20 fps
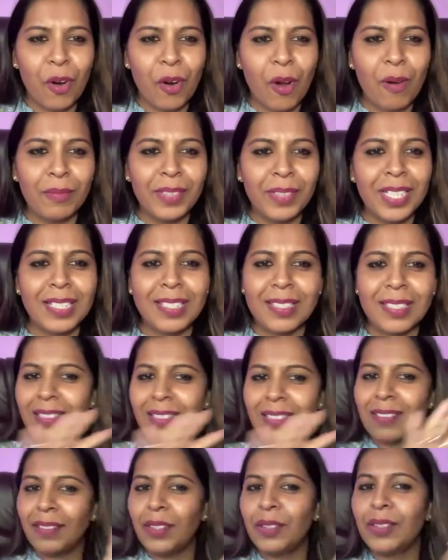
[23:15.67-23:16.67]
from
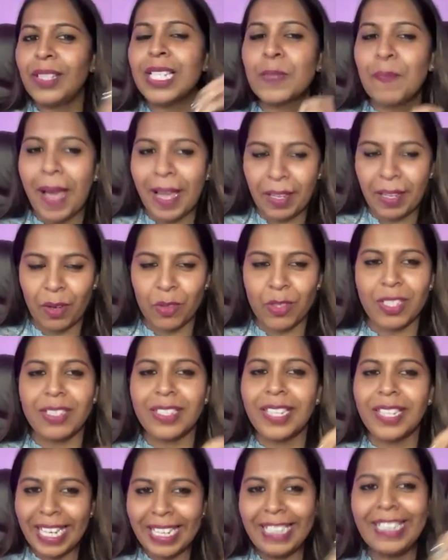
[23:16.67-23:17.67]
this background,
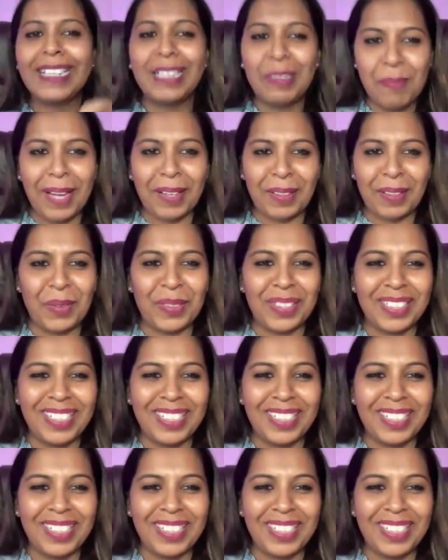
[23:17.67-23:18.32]
sir, technical.